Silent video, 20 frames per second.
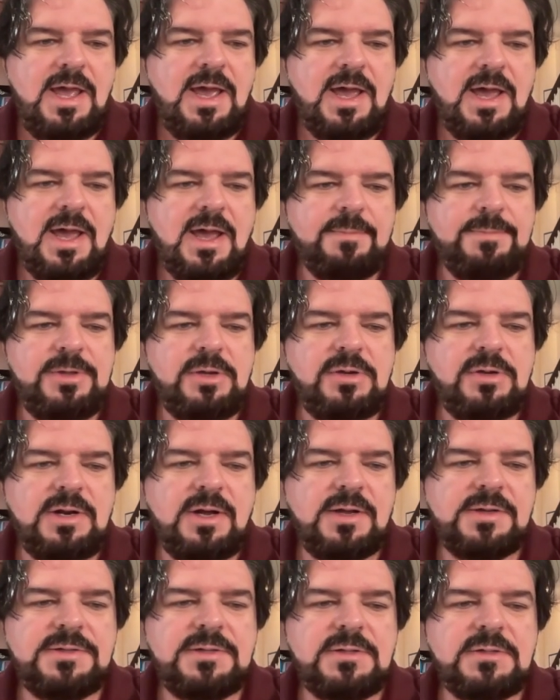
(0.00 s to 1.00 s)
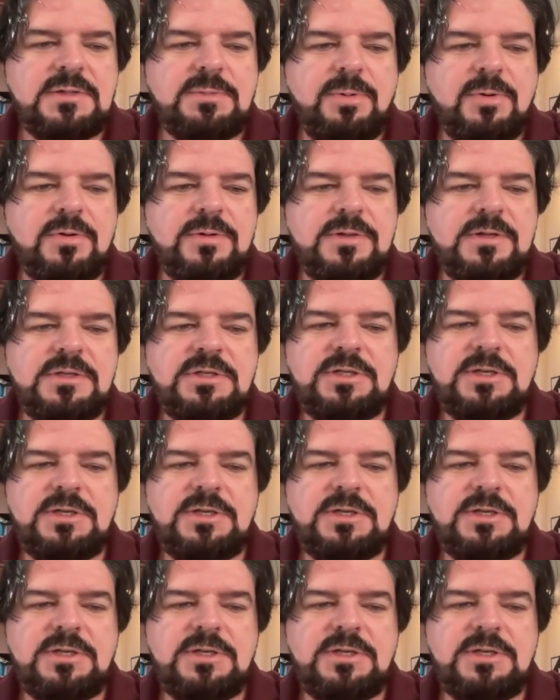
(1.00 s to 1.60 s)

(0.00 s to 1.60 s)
You can also support this